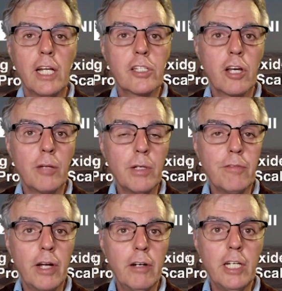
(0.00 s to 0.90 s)
It's going to be
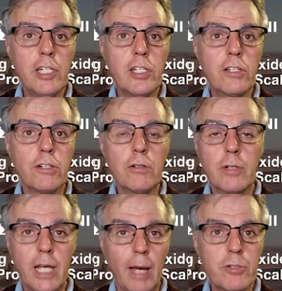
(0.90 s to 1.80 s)
very easy
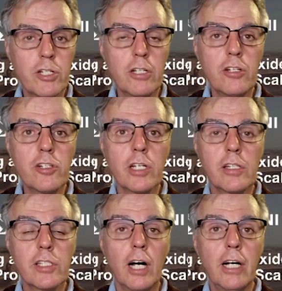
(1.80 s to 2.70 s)
to capture using
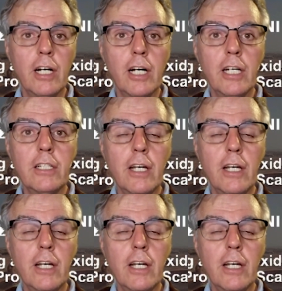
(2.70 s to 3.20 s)
cyanide,